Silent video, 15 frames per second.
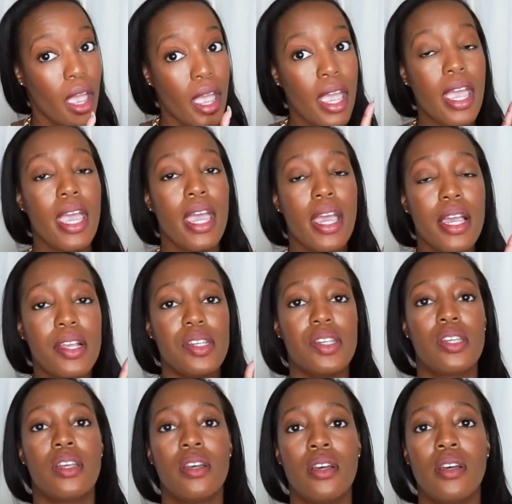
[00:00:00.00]

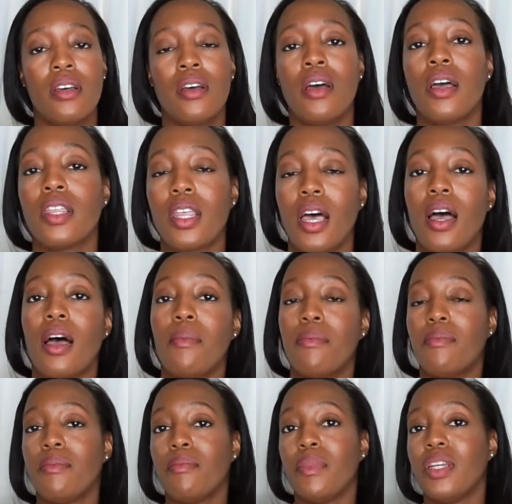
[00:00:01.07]
Is the
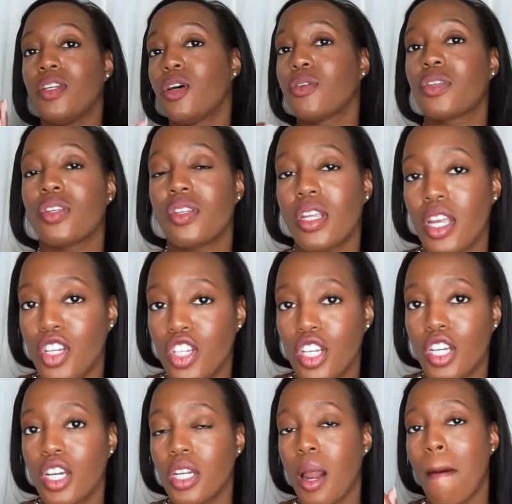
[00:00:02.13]
Mendoza Station
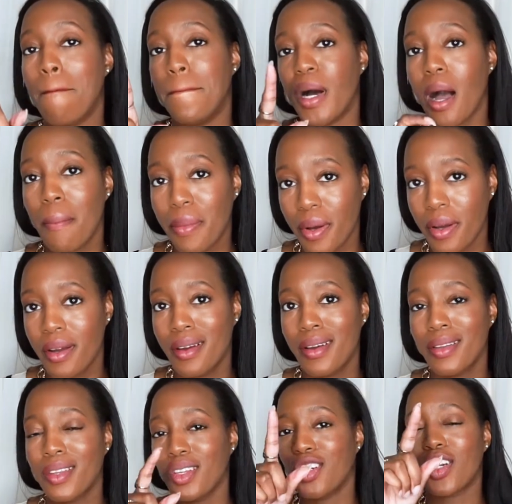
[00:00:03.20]
gonna bump
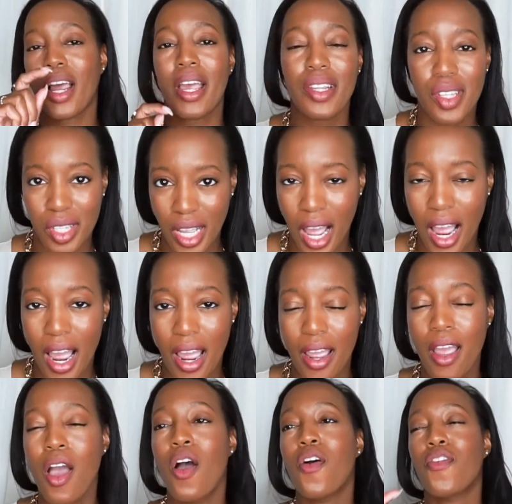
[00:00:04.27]
the giant
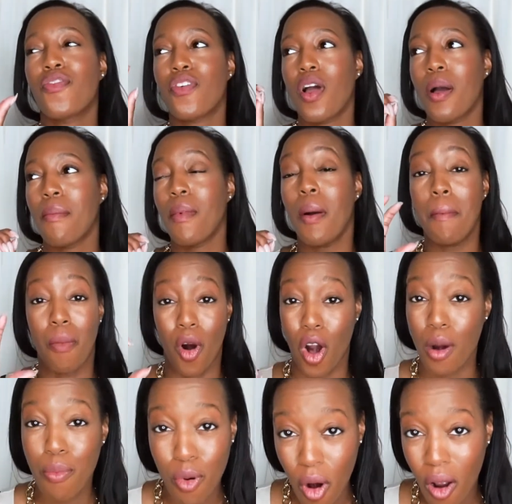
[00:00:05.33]
sky from
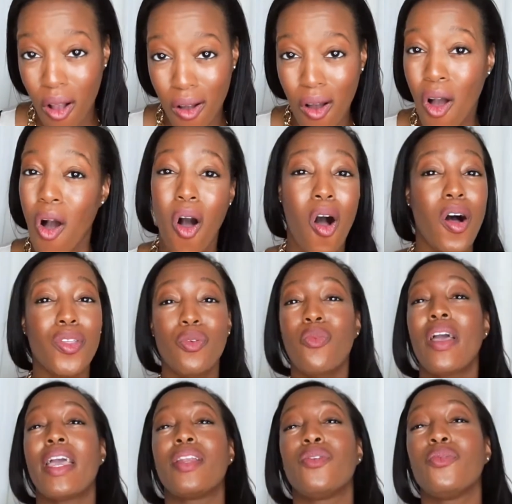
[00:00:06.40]
Marlborough all the
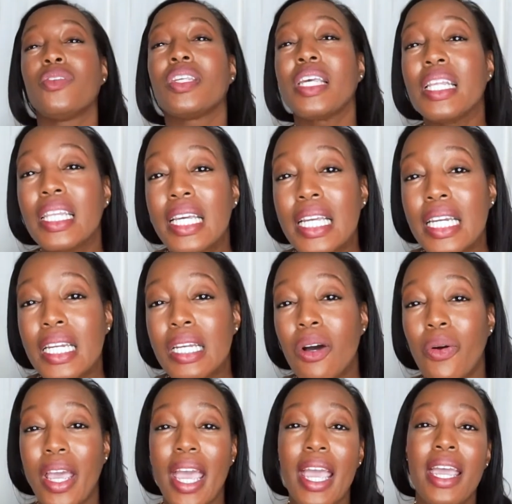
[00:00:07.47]
way in New Zealand?
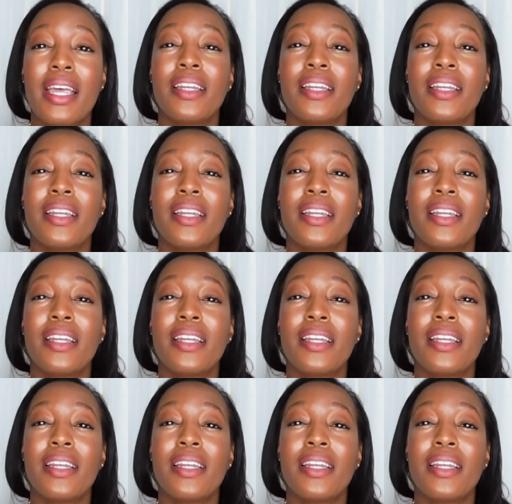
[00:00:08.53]
Okay,